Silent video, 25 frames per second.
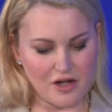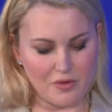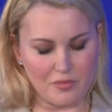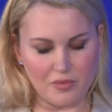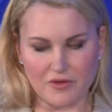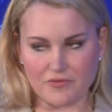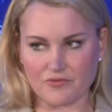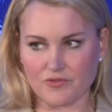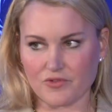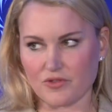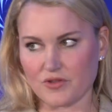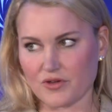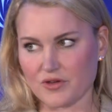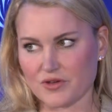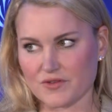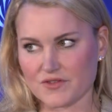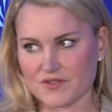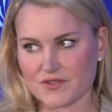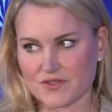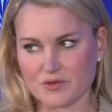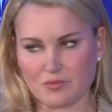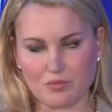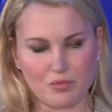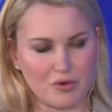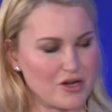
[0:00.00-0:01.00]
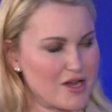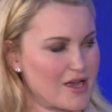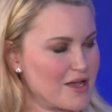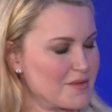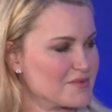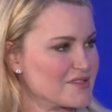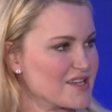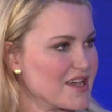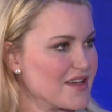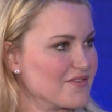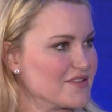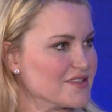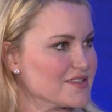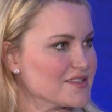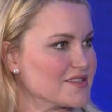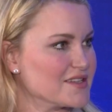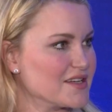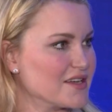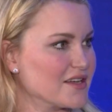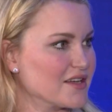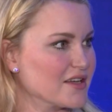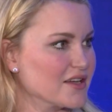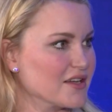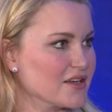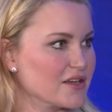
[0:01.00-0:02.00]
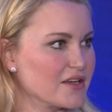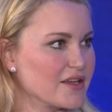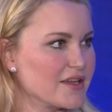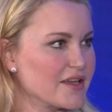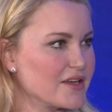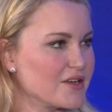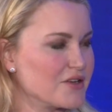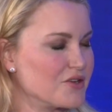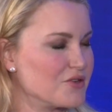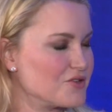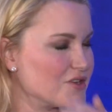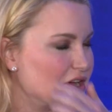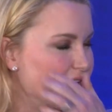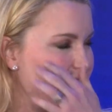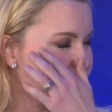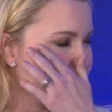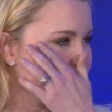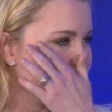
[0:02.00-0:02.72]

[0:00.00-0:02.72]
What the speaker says: but for those who perhaps haven't seen it, can you talk